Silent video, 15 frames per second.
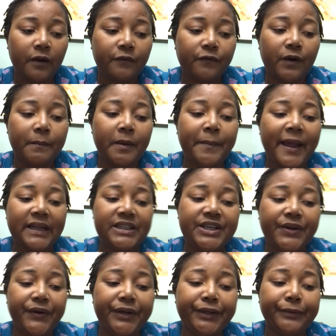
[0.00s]
from a
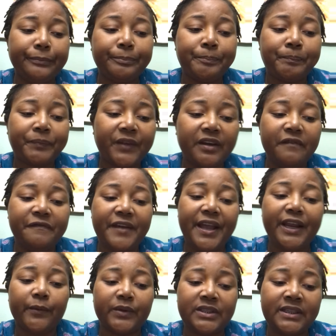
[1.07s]
bacterium
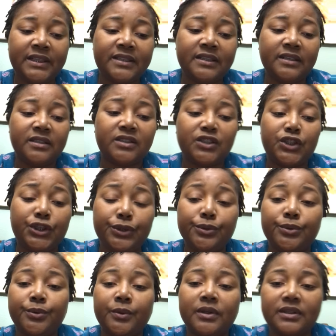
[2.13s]
conveying resistance
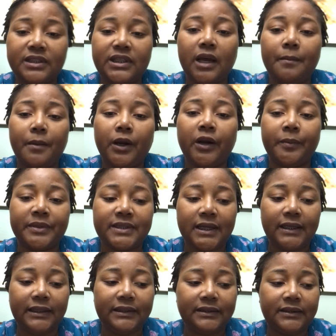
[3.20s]
to some
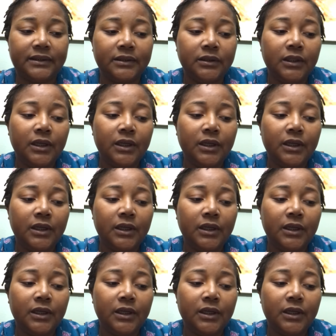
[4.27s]
herbicides.